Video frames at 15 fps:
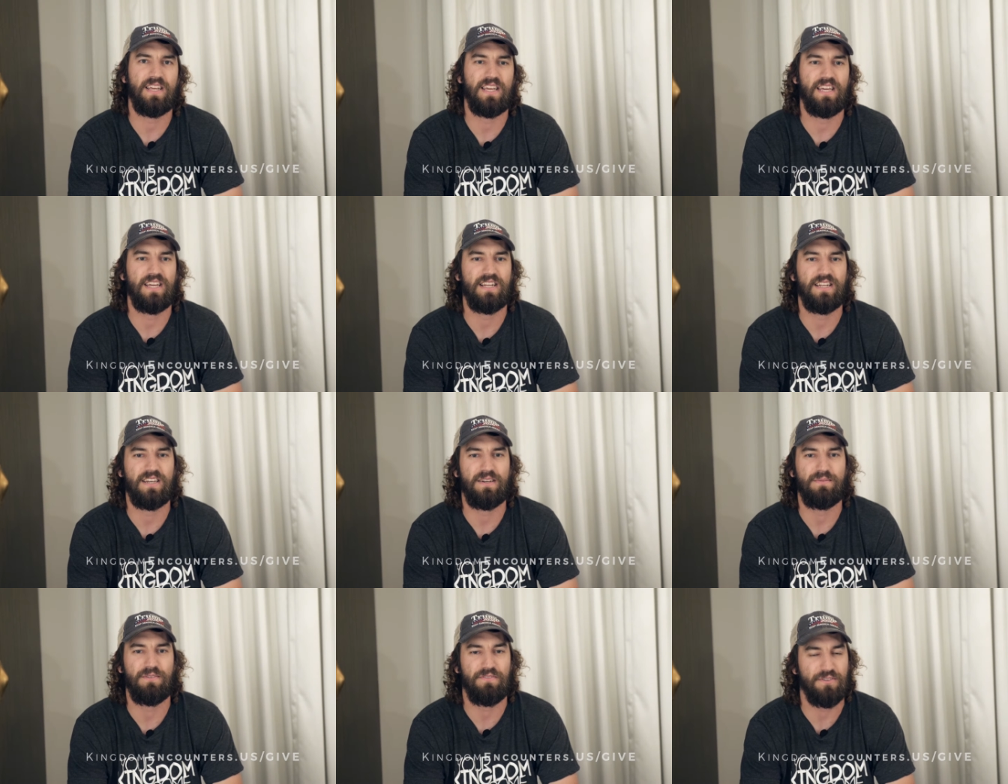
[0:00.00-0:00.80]
And
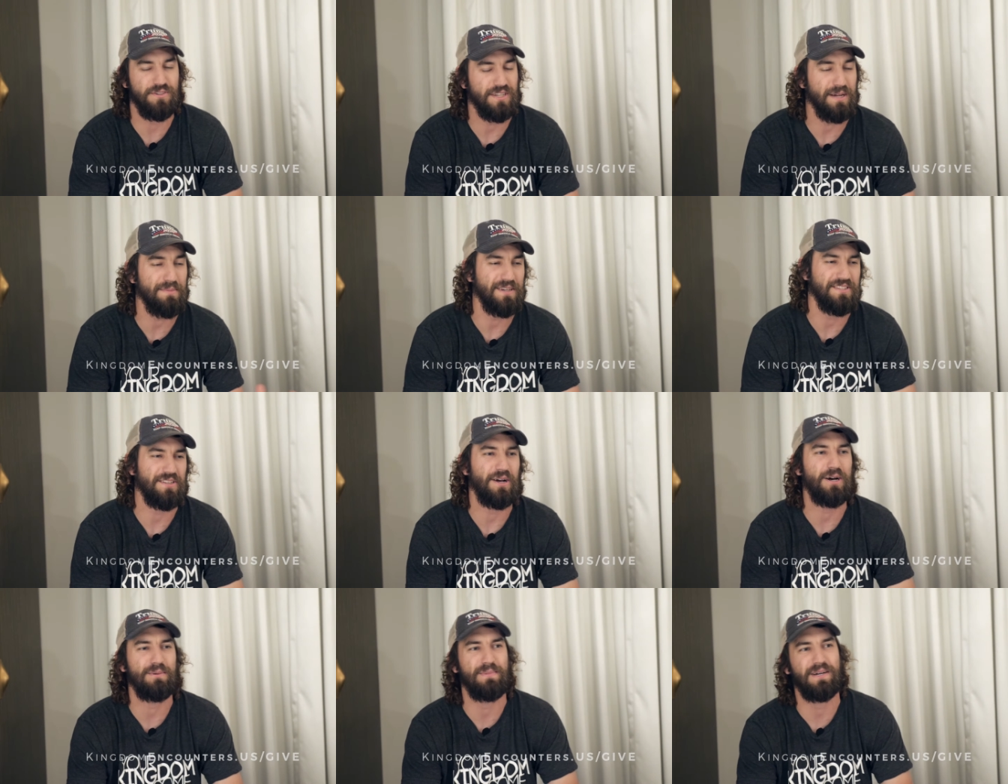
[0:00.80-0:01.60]
the first time I
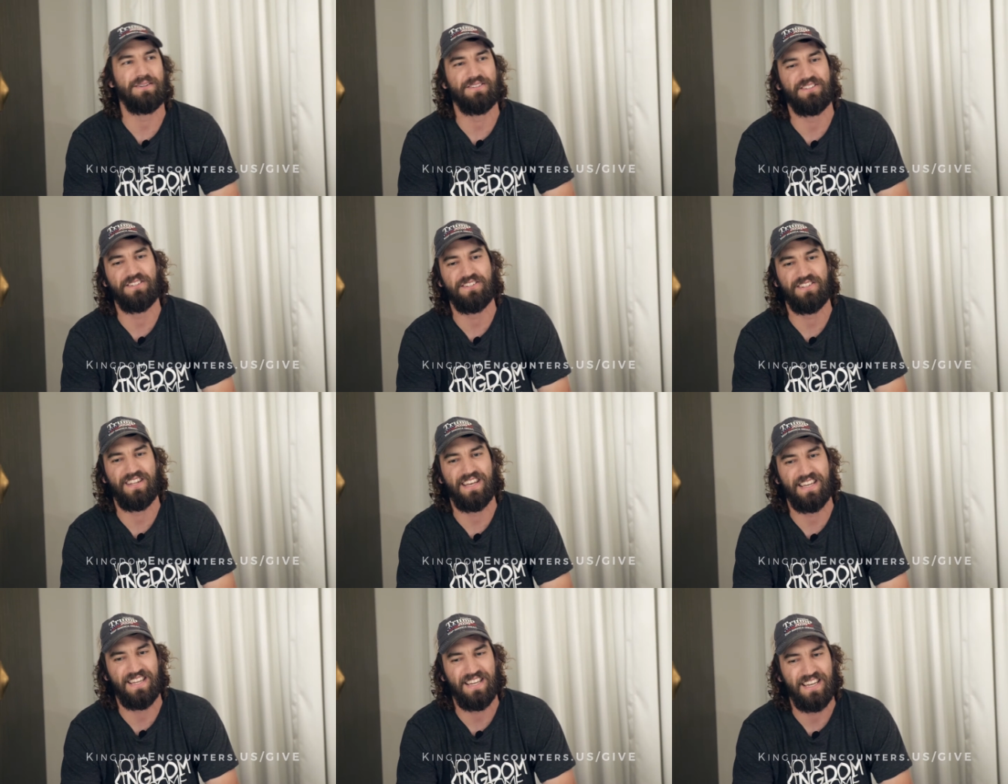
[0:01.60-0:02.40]
saw him, I was just
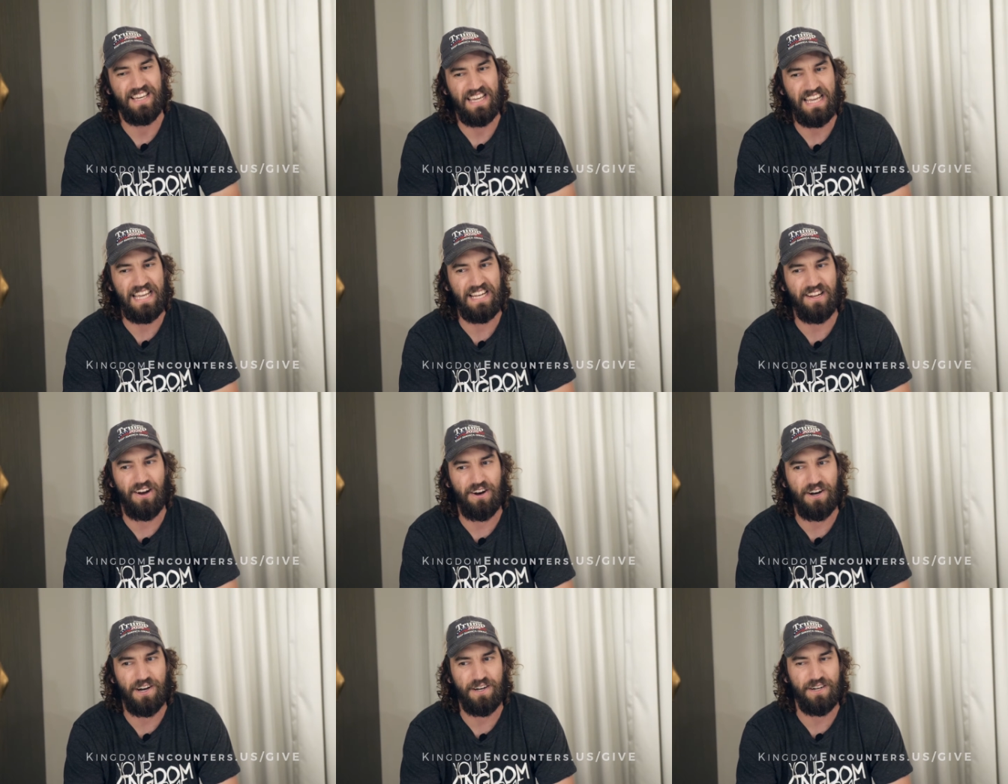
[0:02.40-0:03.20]
like in
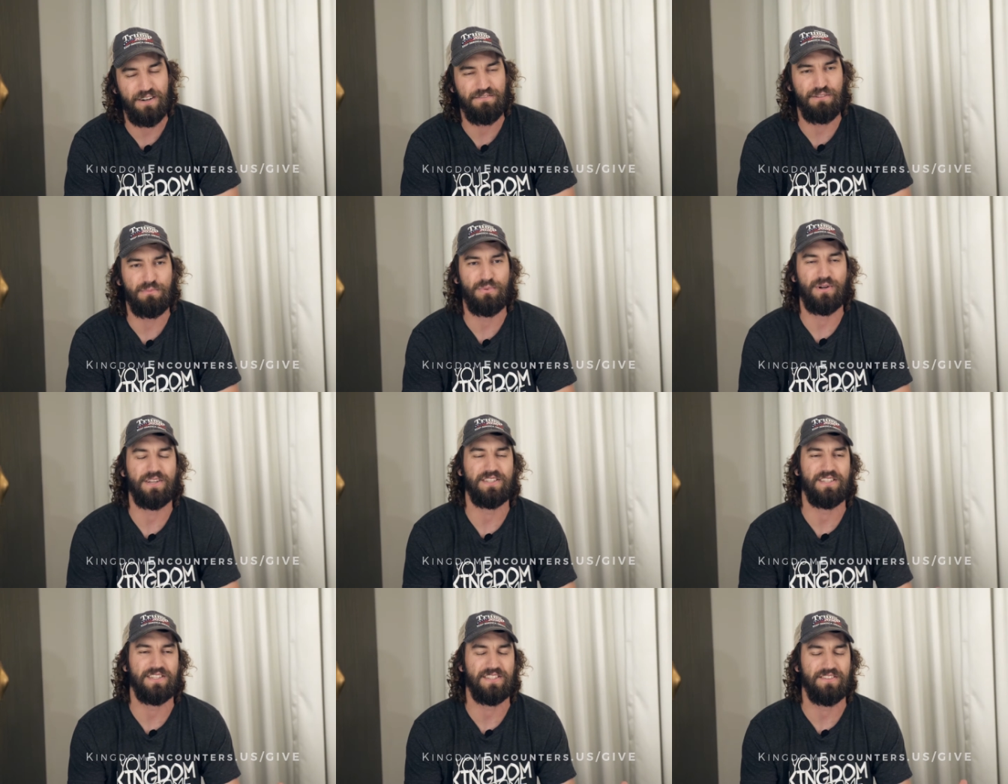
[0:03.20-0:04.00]
awe of the
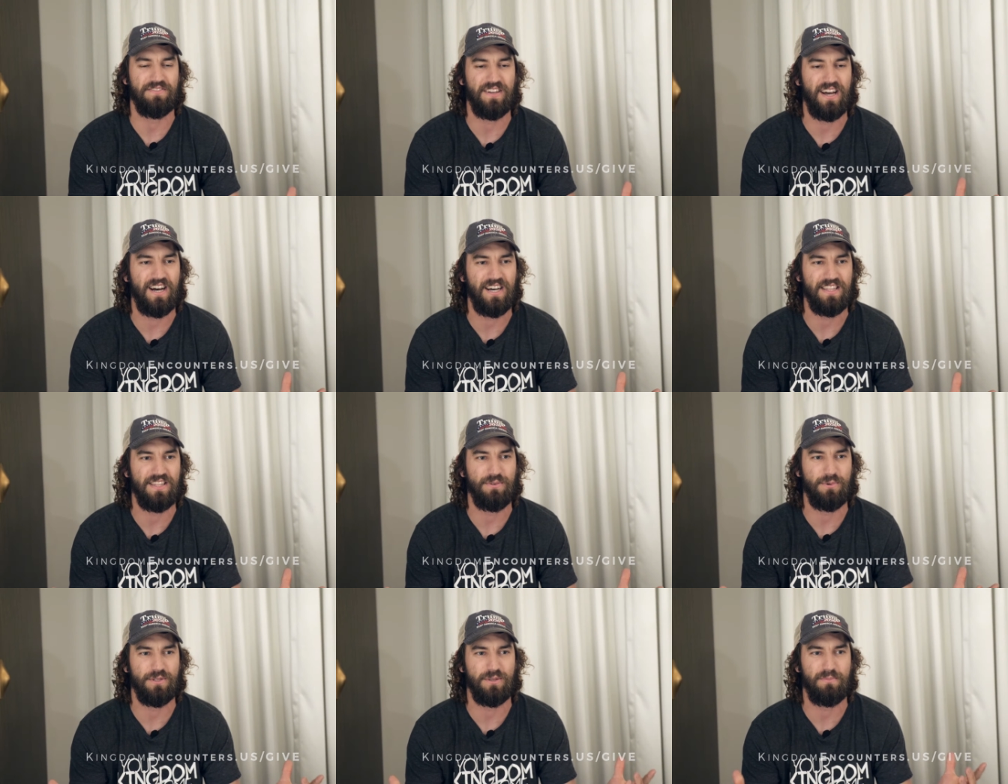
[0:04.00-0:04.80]
presence of God
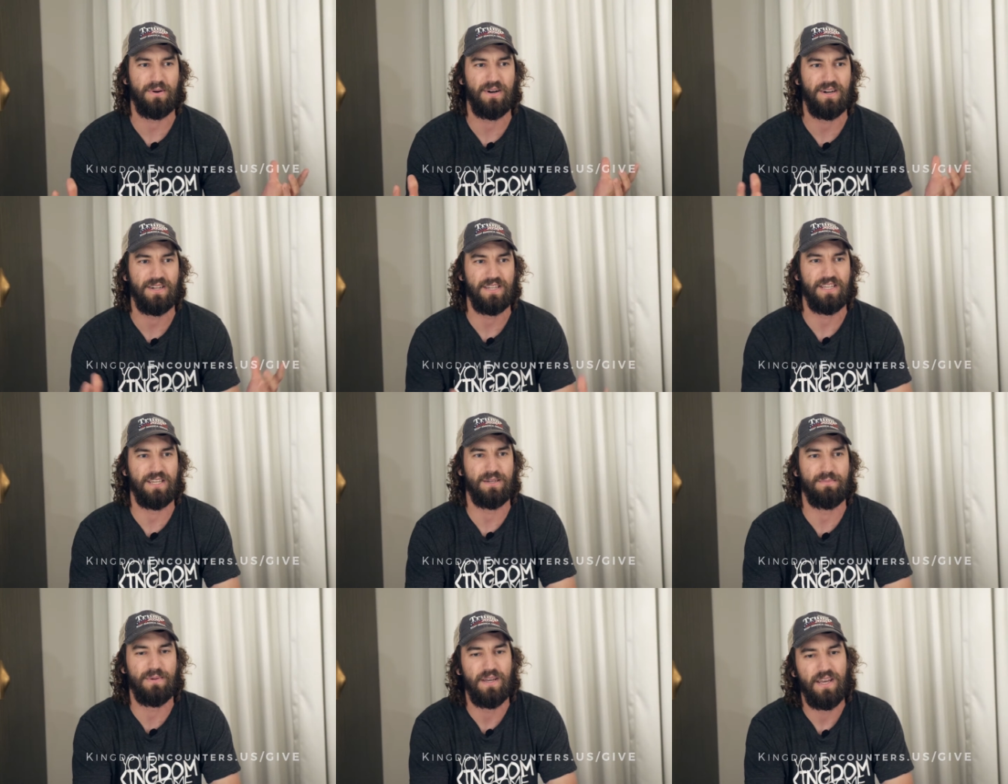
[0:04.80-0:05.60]
that was upon
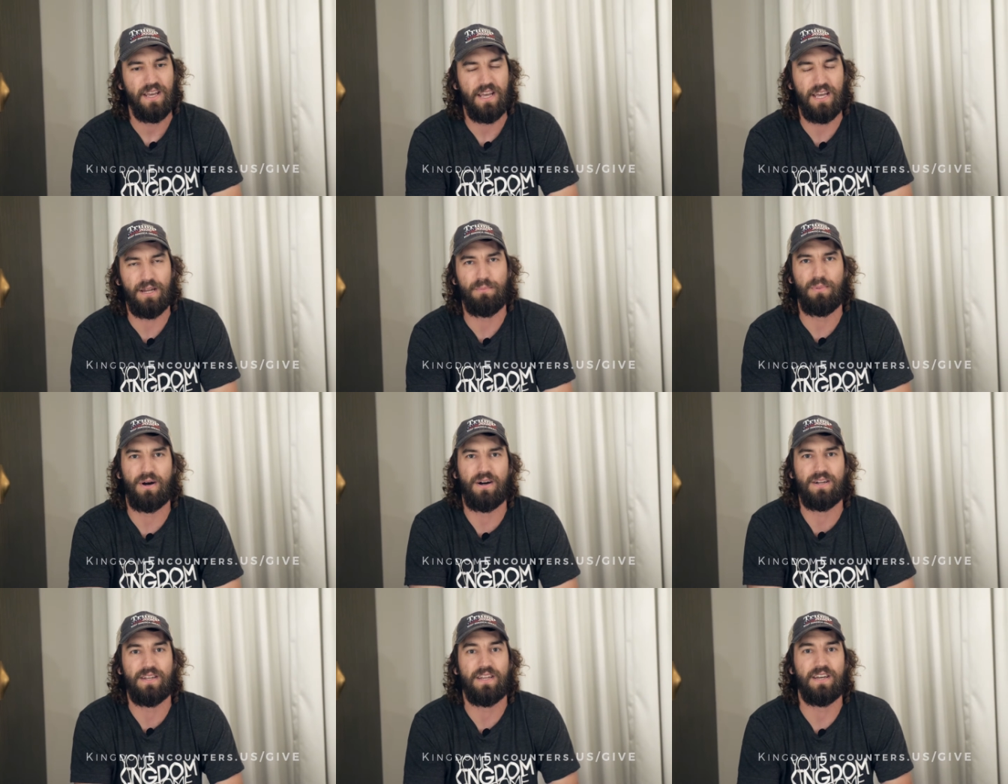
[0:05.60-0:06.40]
him and
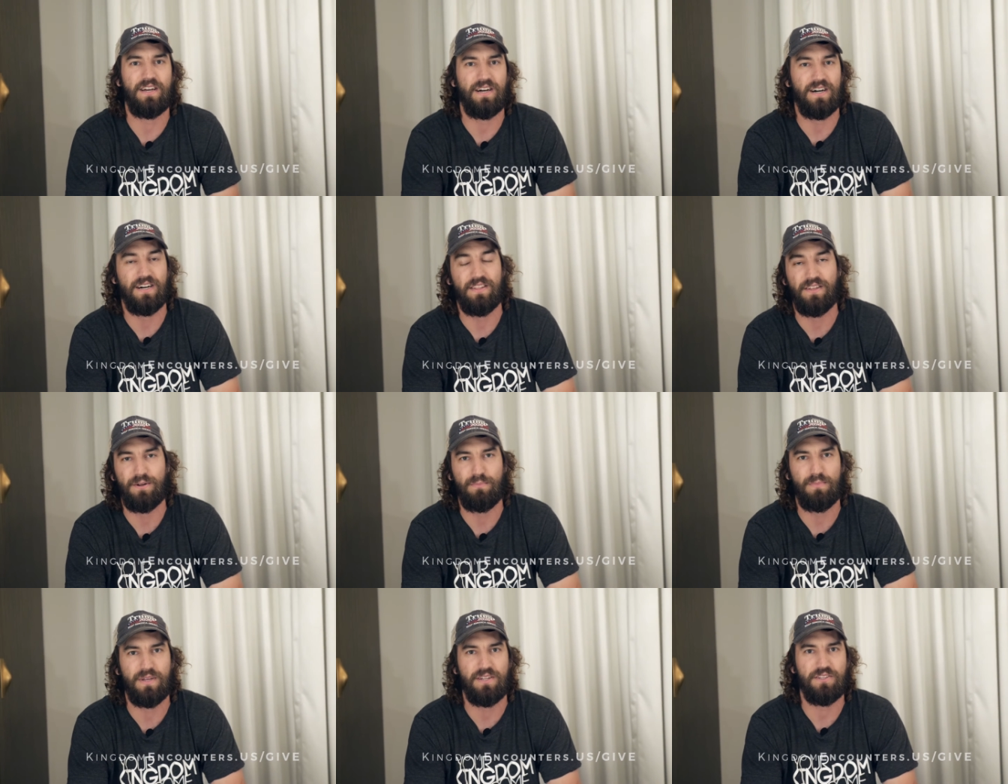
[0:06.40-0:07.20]
upon their
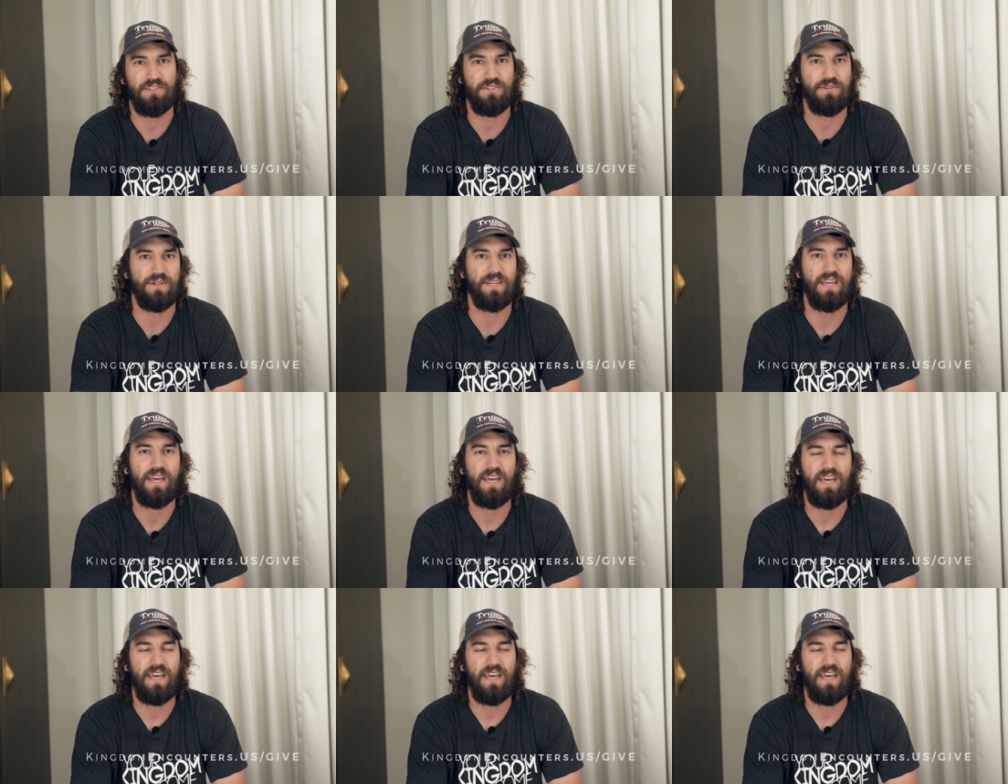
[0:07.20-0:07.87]
ministry.